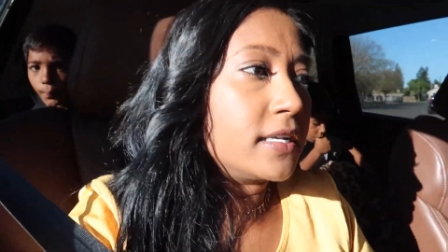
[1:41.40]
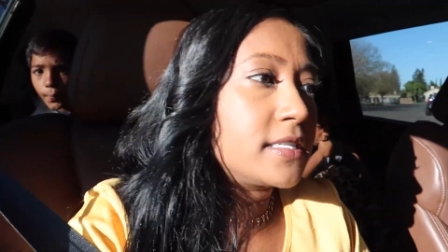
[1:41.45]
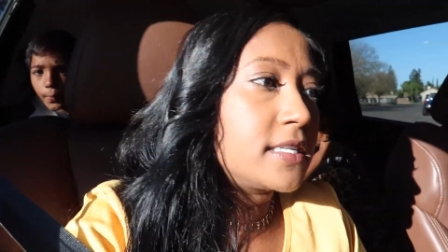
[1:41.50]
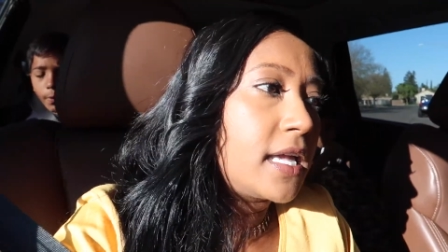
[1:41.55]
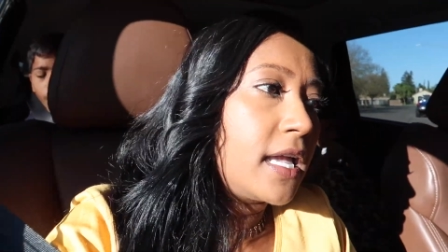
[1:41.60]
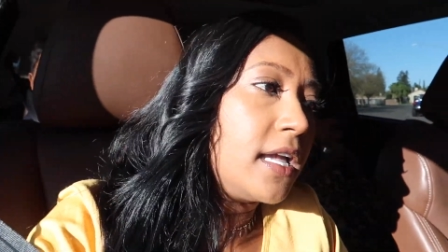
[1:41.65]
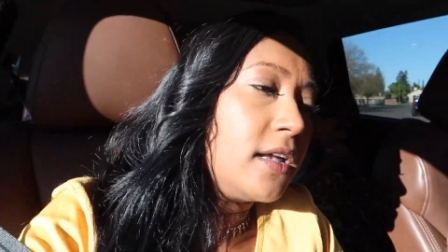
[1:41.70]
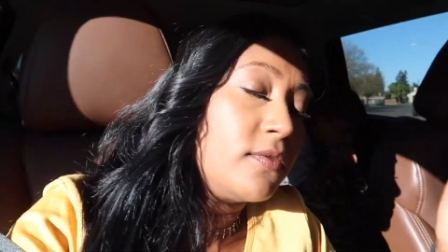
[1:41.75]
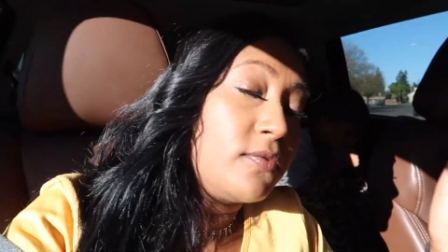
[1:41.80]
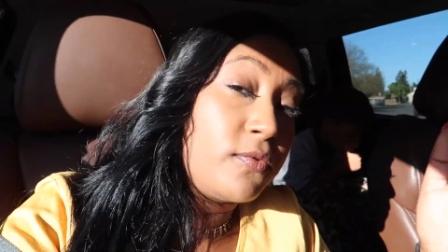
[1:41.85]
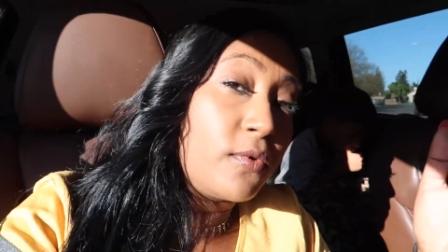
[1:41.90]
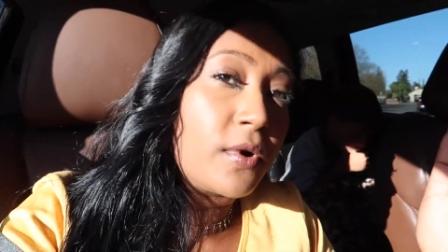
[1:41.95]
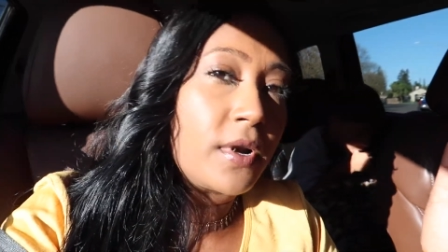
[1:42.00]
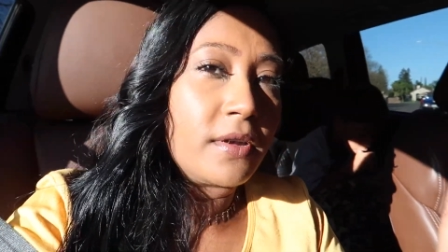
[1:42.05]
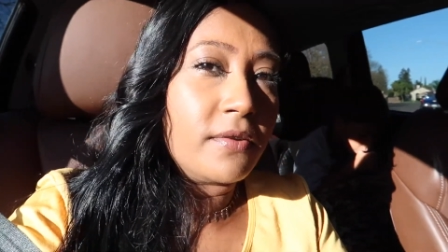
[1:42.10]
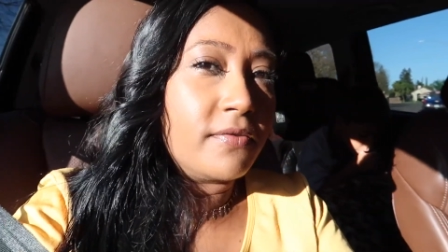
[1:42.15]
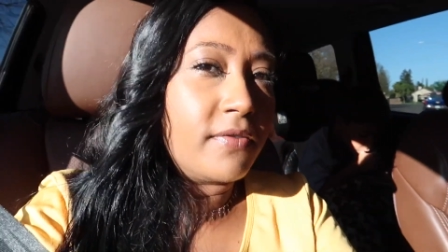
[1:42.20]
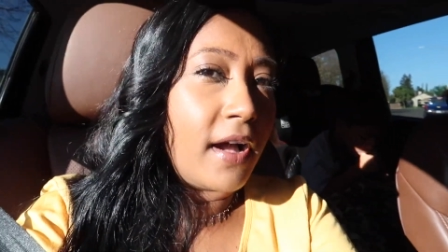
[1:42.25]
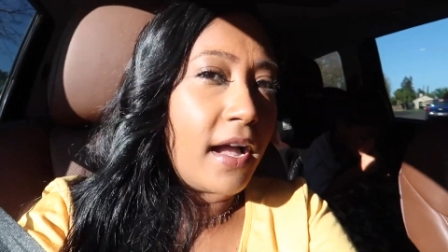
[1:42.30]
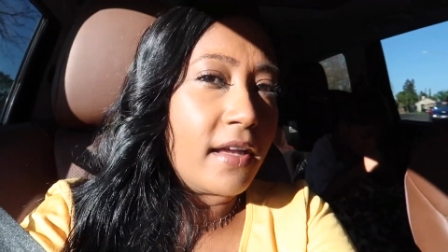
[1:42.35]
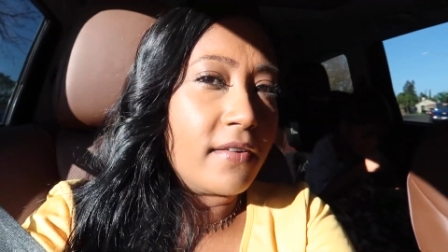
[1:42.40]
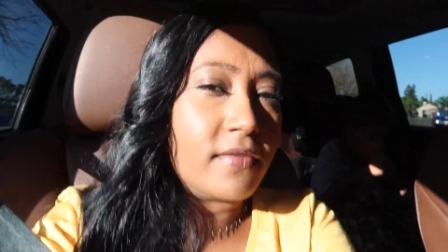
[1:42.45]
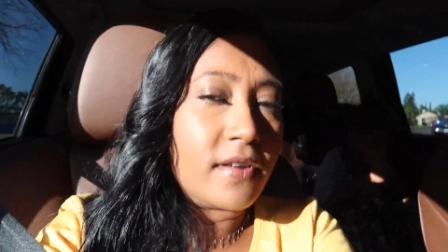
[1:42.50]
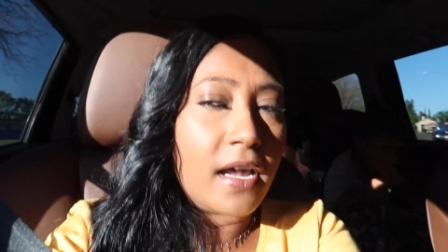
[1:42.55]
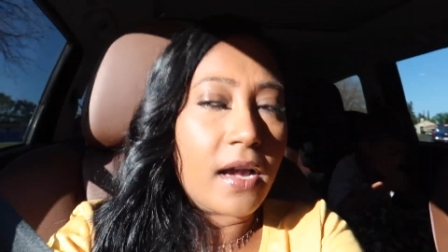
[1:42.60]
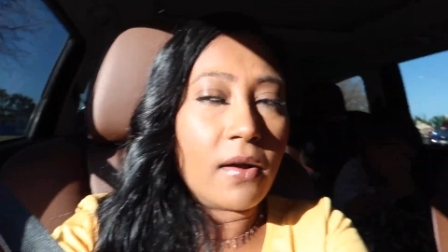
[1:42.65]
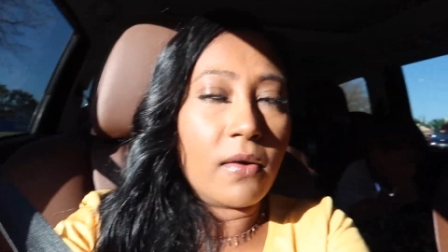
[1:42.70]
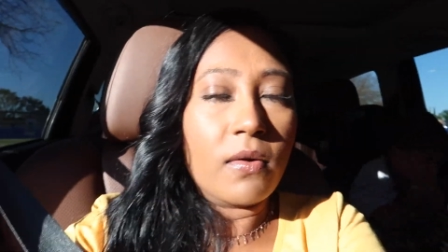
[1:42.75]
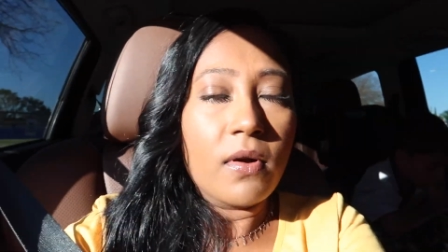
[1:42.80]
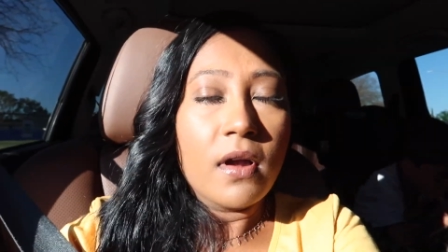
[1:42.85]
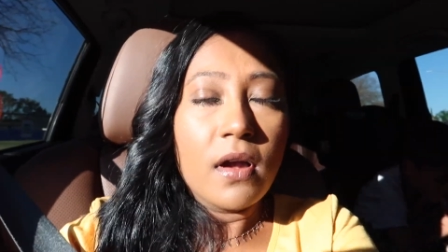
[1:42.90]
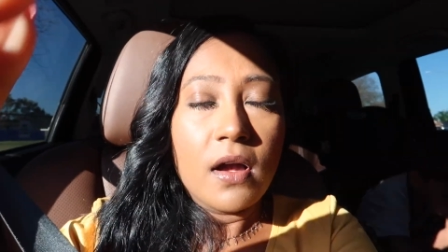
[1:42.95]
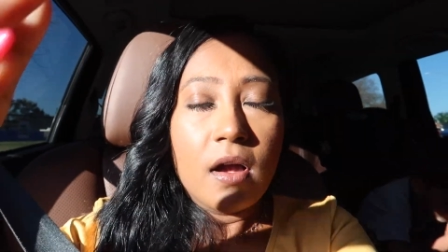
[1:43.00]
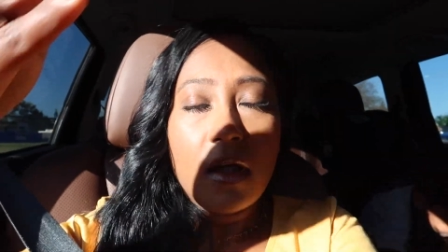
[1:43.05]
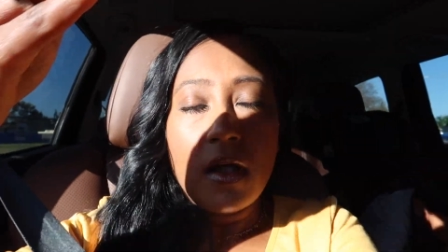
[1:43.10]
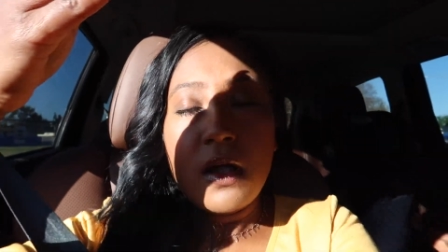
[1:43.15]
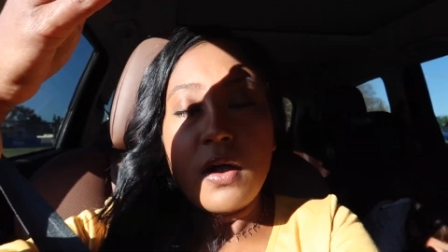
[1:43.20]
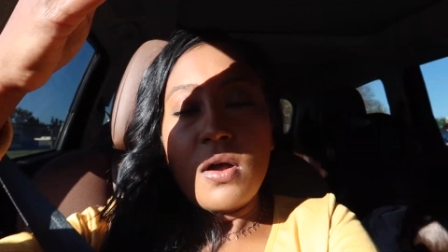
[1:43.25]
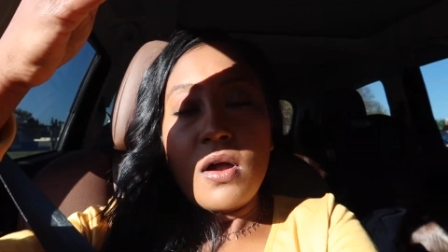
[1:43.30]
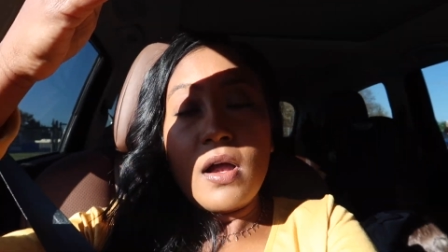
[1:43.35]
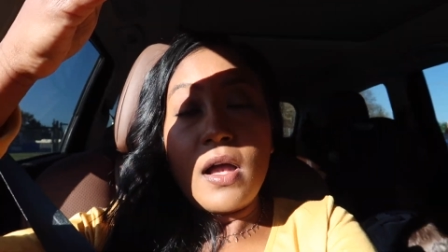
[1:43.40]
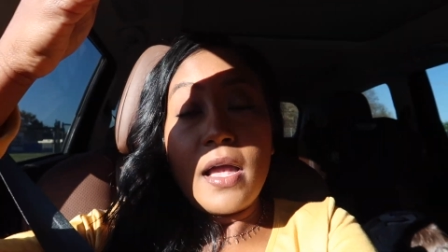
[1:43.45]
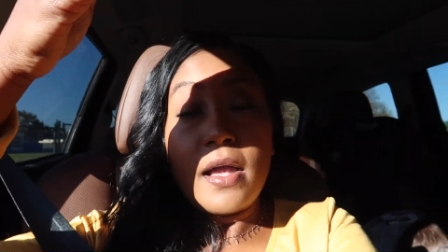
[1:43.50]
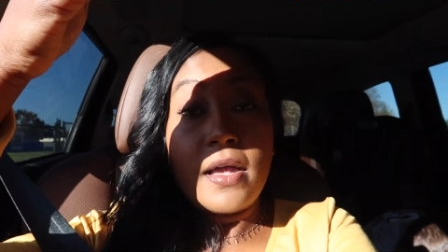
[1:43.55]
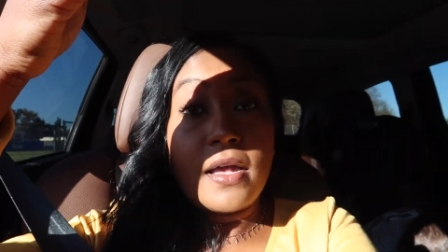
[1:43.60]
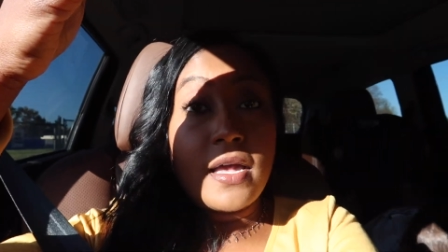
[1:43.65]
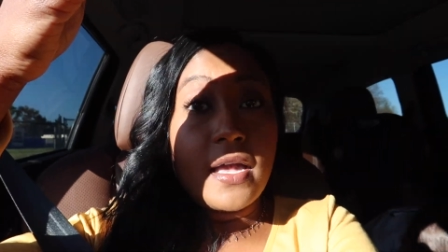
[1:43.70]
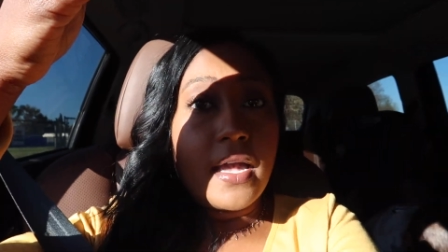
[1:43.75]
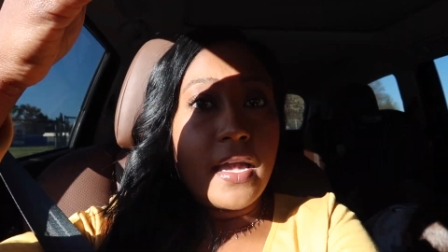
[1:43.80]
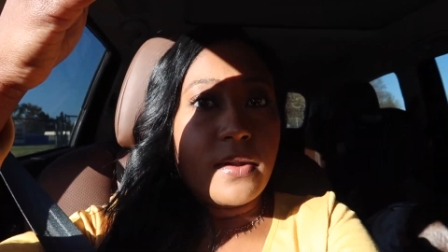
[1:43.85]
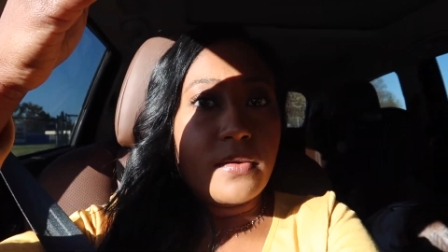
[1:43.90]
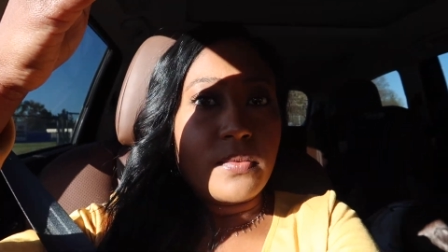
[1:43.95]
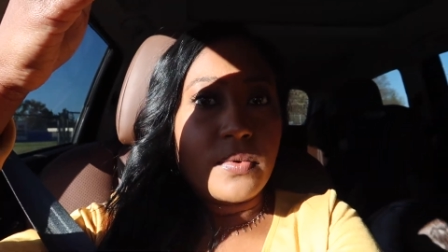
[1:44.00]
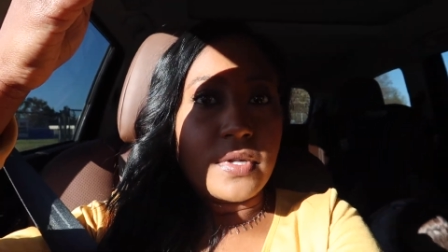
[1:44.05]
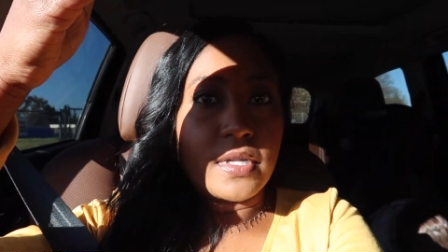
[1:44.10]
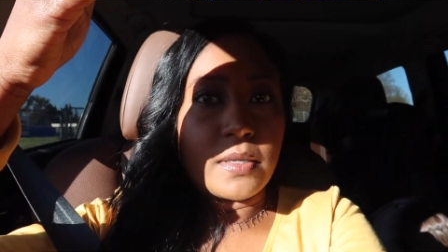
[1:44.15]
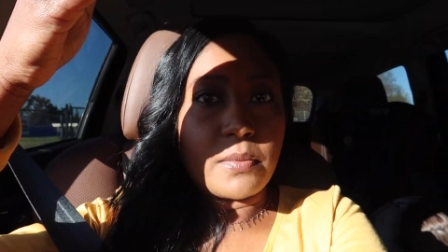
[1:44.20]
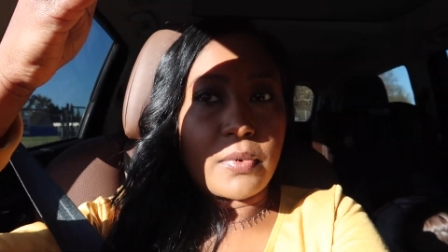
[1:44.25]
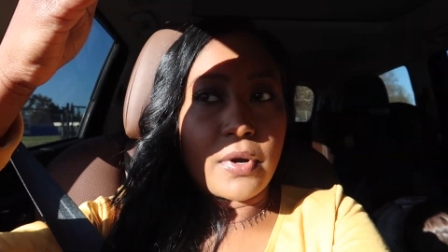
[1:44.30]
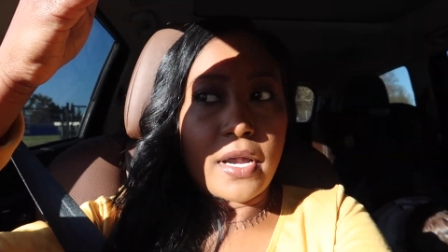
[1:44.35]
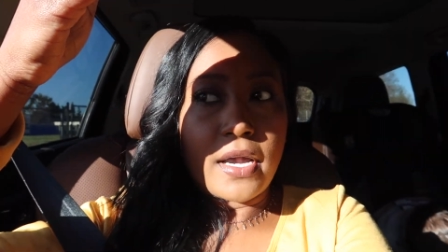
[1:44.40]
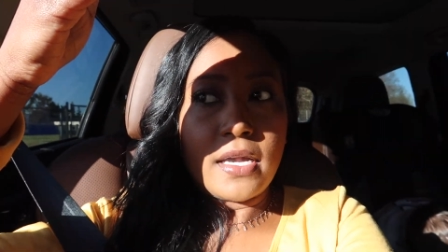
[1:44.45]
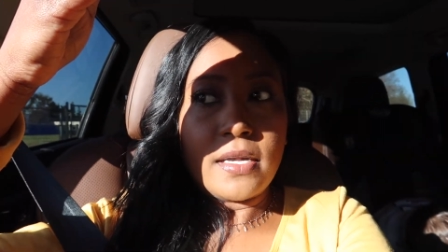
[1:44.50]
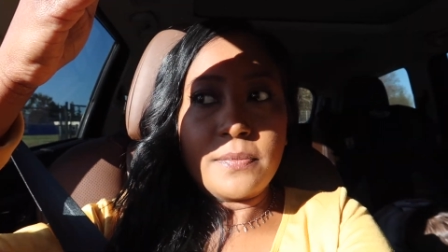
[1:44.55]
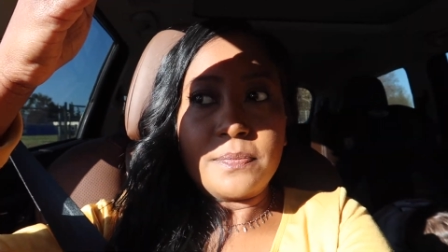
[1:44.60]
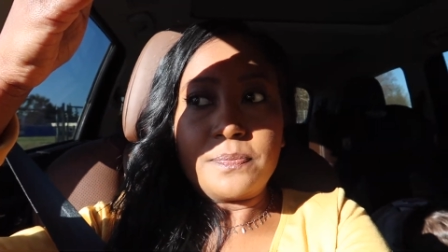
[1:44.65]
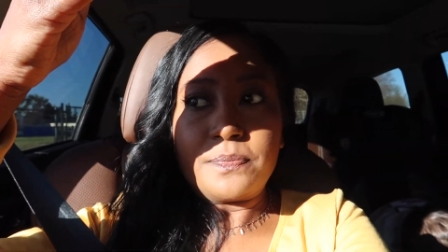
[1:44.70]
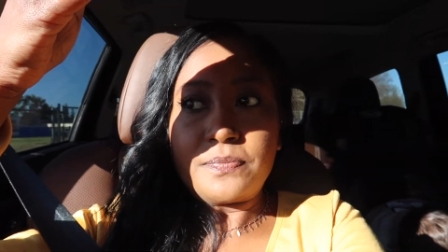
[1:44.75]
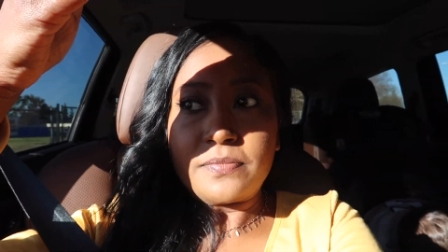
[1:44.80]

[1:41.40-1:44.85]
It's 8.45 now and really bright.